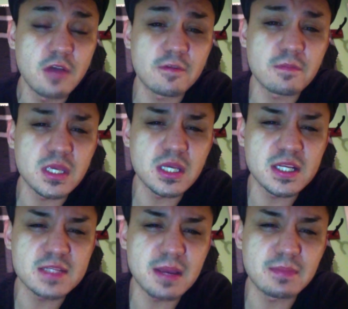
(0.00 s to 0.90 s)
For me, it
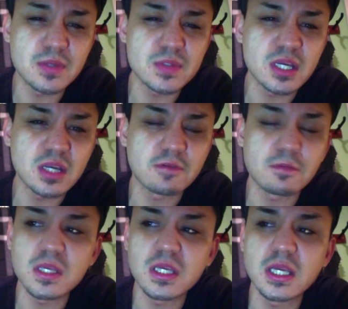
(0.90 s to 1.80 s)
is my music. For
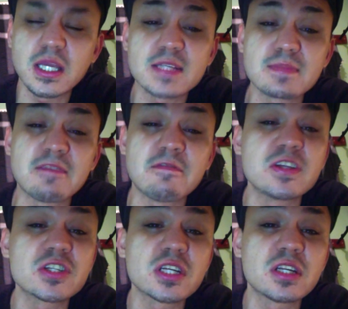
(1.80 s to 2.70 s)
me, it is my
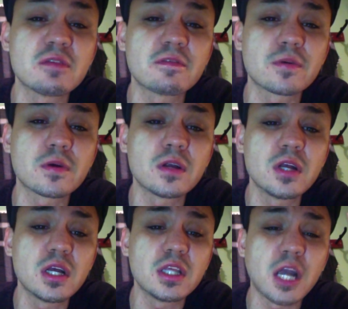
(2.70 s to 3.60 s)
vision for
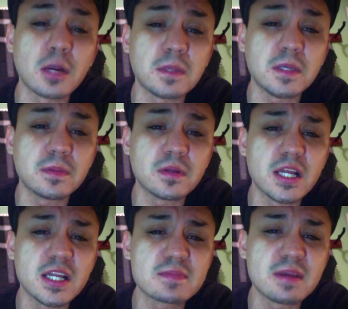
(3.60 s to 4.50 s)
young people.
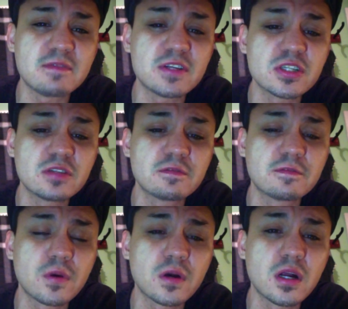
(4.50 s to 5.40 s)
It is my vision
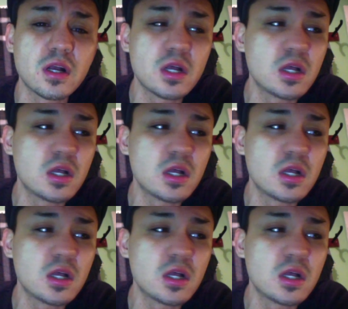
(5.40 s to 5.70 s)
for